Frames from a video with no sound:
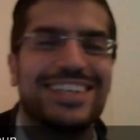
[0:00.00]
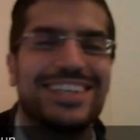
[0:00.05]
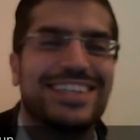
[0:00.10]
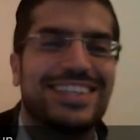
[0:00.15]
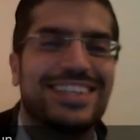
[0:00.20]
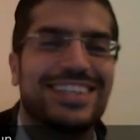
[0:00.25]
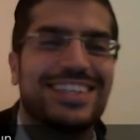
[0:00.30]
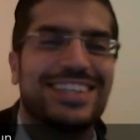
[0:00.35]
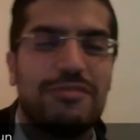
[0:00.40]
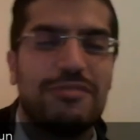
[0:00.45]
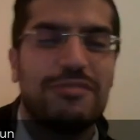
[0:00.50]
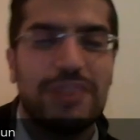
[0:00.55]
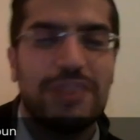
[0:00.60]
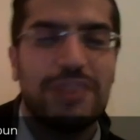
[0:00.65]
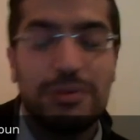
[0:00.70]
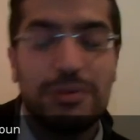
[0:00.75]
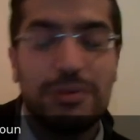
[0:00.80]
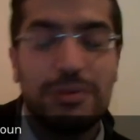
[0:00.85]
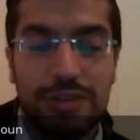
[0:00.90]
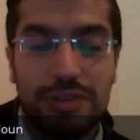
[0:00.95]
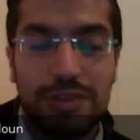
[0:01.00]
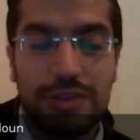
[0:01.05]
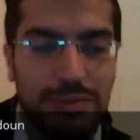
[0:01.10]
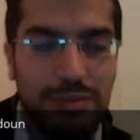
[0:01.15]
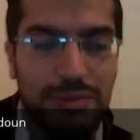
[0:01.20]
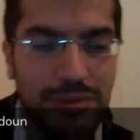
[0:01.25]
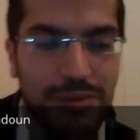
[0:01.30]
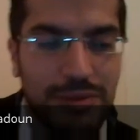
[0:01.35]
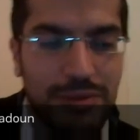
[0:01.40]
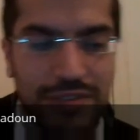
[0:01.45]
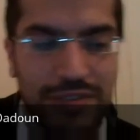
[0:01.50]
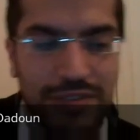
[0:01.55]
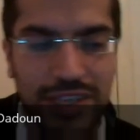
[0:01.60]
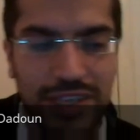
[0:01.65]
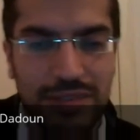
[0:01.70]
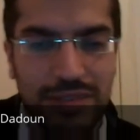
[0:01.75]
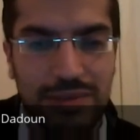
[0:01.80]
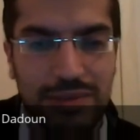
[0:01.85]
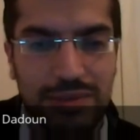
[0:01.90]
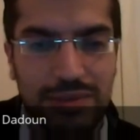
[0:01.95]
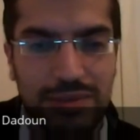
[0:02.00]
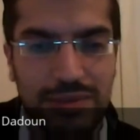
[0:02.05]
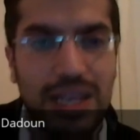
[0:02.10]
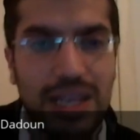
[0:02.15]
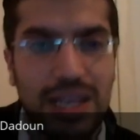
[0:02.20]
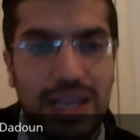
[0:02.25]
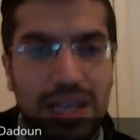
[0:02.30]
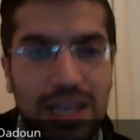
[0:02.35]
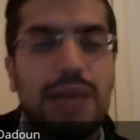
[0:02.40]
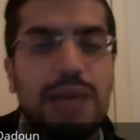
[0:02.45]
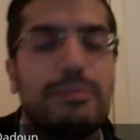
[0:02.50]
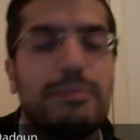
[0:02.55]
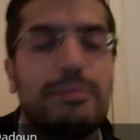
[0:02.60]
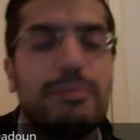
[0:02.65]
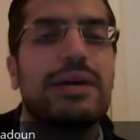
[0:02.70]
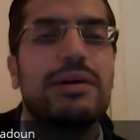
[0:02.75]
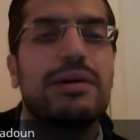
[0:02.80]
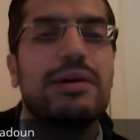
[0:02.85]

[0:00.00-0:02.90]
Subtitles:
Okay, good night. Hopefully we'll try and improve for next week.